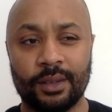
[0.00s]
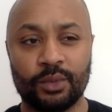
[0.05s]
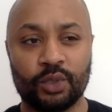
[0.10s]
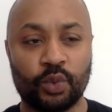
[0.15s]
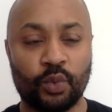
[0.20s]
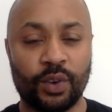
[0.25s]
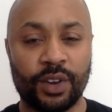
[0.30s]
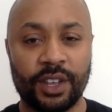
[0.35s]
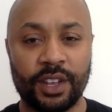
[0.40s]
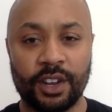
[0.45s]

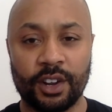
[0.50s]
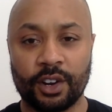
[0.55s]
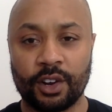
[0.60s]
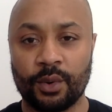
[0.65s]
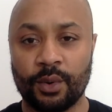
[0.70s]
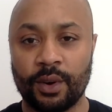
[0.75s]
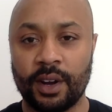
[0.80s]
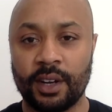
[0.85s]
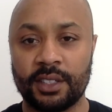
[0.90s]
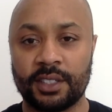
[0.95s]
20-year
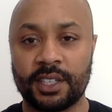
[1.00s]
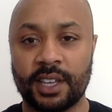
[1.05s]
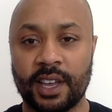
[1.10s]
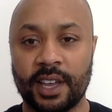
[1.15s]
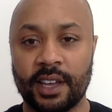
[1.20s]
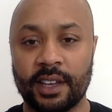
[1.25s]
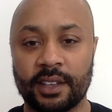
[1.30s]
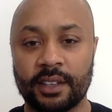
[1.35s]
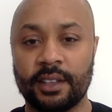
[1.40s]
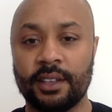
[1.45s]
career in
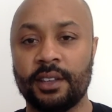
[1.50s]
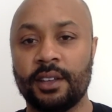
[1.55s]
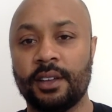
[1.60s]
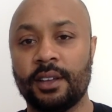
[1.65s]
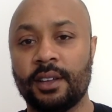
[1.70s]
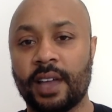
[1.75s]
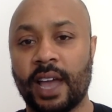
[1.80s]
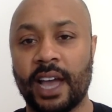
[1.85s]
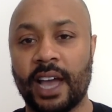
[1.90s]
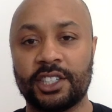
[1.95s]
tech,
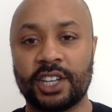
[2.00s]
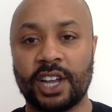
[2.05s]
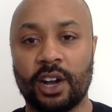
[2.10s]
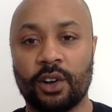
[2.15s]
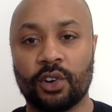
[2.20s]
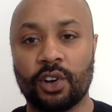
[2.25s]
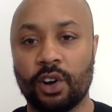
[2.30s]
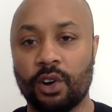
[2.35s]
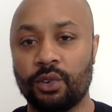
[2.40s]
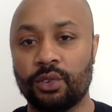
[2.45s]
agile
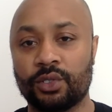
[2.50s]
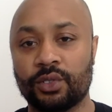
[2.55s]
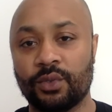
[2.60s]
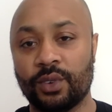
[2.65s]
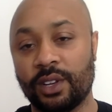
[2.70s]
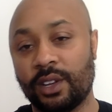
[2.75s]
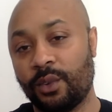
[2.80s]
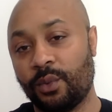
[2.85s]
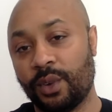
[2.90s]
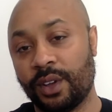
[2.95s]
coach,
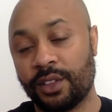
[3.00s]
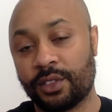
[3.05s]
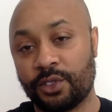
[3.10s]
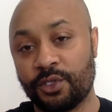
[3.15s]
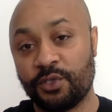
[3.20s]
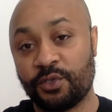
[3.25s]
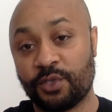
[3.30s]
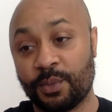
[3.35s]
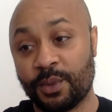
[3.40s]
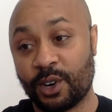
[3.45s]
really went
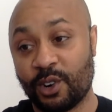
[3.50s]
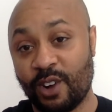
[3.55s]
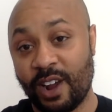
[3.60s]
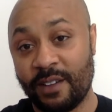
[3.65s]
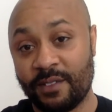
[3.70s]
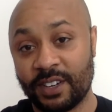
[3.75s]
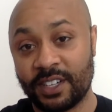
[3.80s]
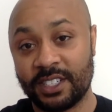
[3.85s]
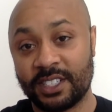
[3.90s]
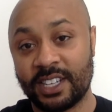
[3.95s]
through from a
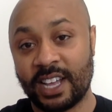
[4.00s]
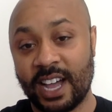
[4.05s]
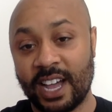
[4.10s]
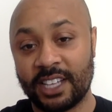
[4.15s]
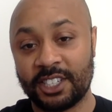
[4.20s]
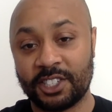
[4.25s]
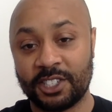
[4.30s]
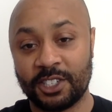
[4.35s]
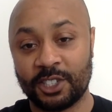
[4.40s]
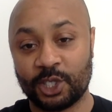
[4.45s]
graphic design
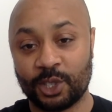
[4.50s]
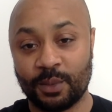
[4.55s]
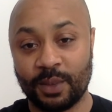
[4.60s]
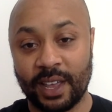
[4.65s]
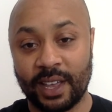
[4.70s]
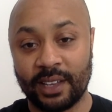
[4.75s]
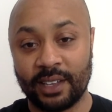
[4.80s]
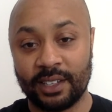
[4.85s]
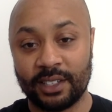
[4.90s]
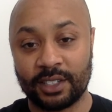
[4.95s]
system
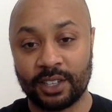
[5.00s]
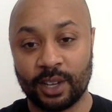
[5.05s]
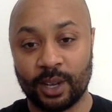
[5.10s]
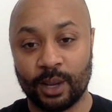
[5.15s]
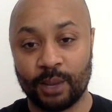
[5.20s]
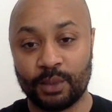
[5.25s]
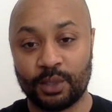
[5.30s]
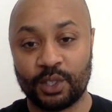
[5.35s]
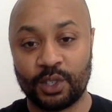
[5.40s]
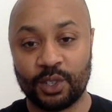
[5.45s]
analyst
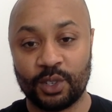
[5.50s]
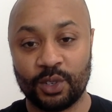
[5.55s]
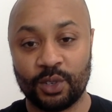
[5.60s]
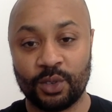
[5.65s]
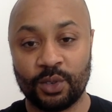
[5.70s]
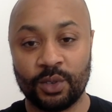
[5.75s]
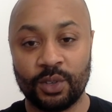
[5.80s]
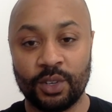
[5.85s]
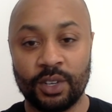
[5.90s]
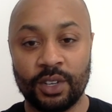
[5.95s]
up
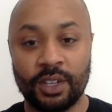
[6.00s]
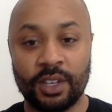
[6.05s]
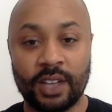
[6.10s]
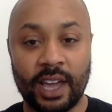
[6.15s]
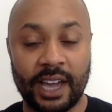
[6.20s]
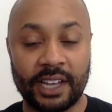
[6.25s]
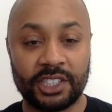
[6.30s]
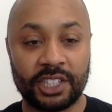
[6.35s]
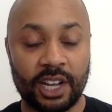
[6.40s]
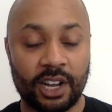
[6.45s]
to
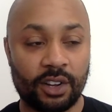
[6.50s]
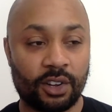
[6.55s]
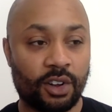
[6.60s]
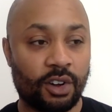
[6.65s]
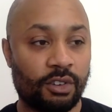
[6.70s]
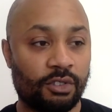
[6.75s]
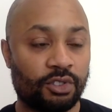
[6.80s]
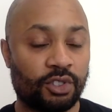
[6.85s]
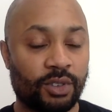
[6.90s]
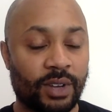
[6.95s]
agile
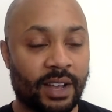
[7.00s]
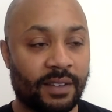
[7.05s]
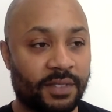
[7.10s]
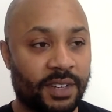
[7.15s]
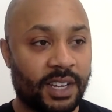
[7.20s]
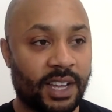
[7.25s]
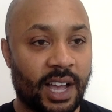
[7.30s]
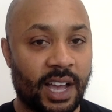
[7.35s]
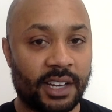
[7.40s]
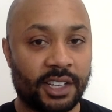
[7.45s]
coach. You have
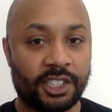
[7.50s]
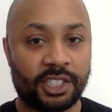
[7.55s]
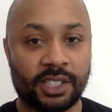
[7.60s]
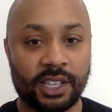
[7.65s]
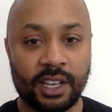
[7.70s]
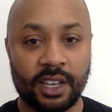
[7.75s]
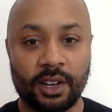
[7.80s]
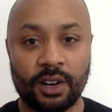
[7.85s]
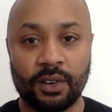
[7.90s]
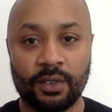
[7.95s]
Deanna
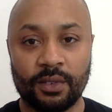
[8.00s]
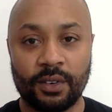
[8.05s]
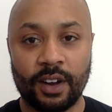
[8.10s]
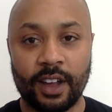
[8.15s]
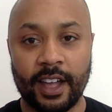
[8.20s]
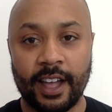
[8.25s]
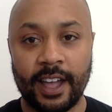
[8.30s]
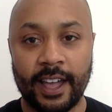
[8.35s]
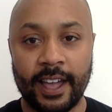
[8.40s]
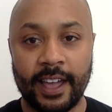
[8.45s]
Steed over
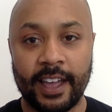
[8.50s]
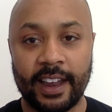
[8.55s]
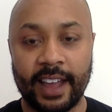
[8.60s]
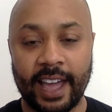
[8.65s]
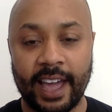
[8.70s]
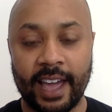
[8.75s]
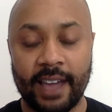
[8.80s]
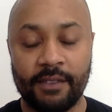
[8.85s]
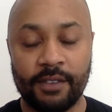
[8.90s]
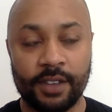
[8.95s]
at
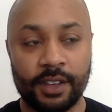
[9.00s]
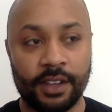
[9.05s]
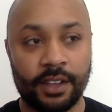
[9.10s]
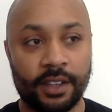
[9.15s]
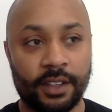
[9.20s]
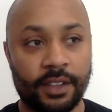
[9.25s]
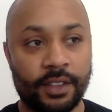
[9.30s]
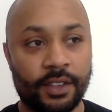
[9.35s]
Avid,